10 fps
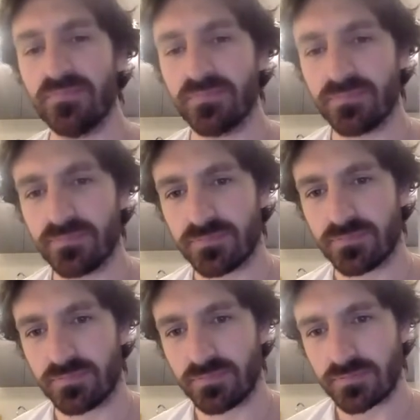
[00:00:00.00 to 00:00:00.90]

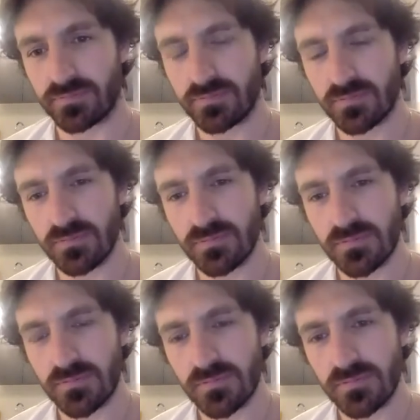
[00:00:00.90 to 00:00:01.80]

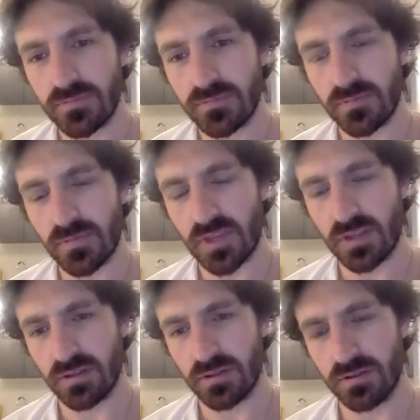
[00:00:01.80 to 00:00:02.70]

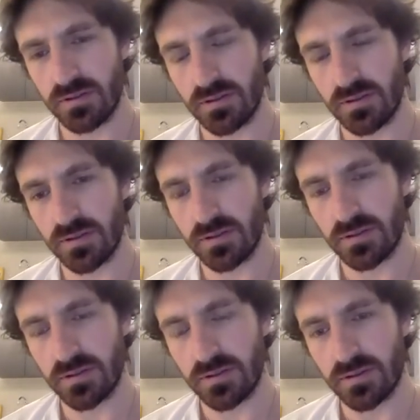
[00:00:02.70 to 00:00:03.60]

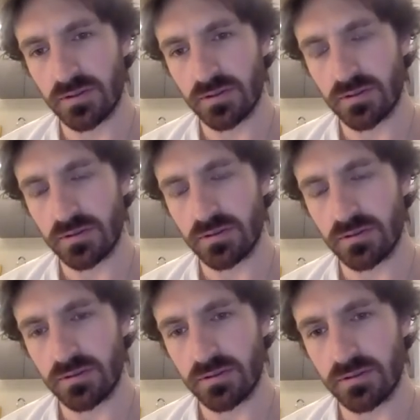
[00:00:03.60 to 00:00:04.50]

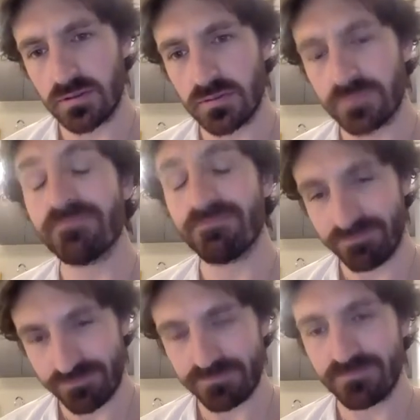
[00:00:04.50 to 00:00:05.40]

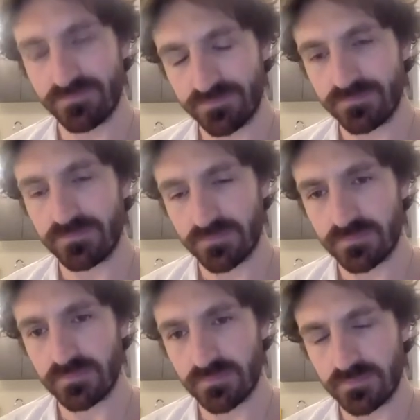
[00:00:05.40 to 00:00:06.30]

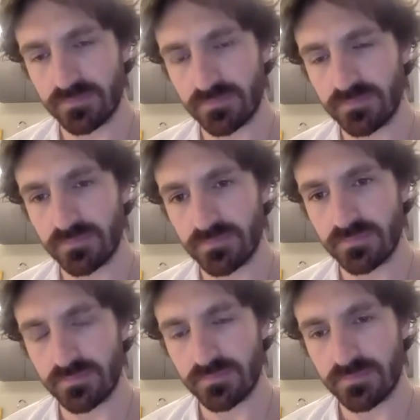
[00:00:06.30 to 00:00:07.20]

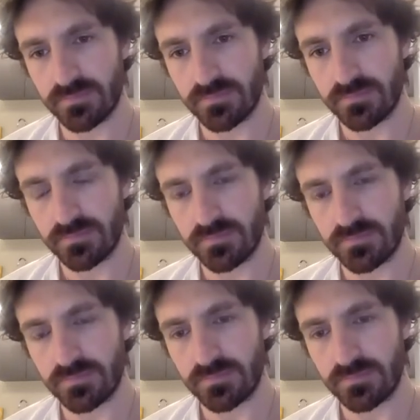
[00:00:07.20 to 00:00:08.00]
This person isn't speaking.